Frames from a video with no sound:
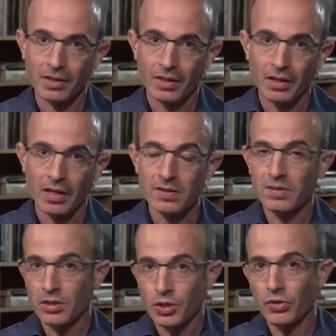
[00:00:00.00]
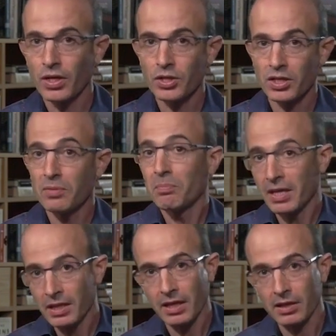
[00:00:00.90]
as the situation in
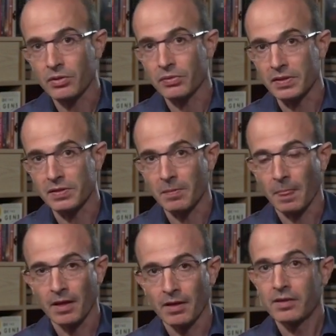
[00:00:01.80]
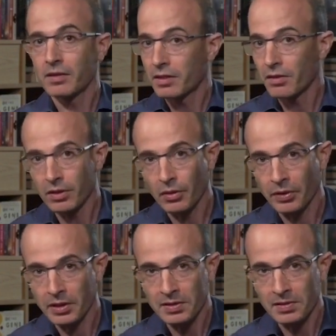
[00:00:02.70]
many countries
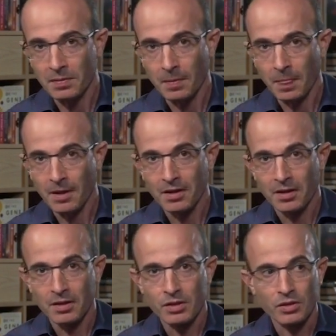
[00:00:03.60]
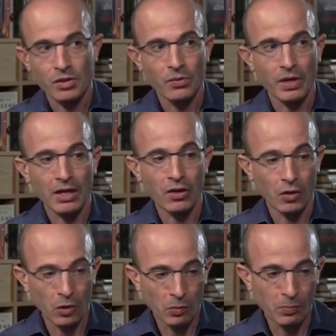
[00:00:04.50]
deteriorates. So I
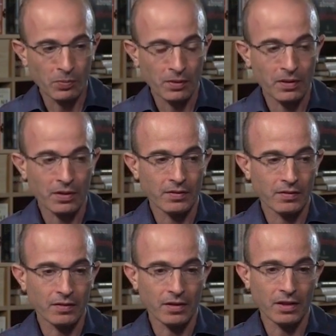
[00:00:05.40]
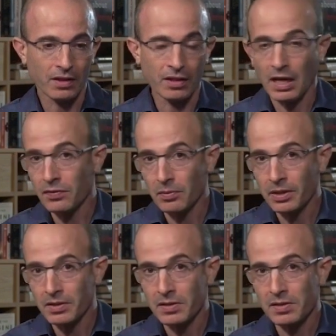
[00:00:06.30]
hope that
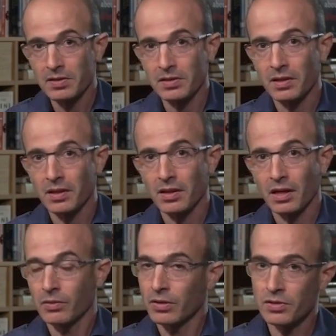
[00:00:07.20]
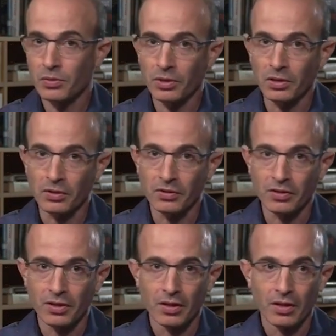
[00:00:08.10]
governments across the
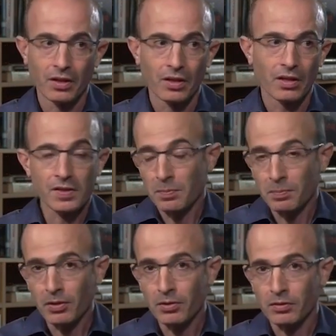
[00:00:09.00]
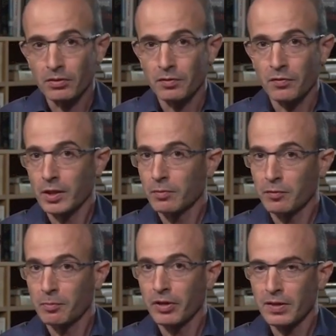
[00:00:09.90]
world support freedom
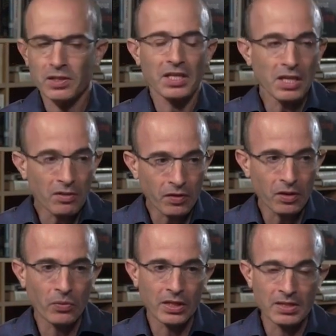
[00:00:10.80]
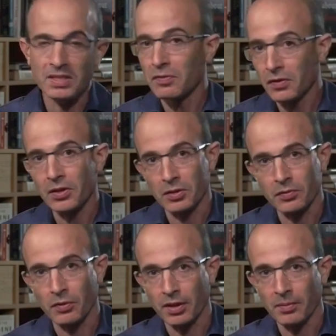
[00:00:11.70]
of press even when it's difficult
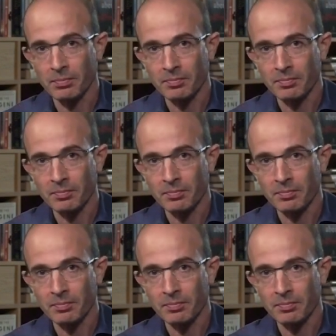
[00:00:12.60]
for them.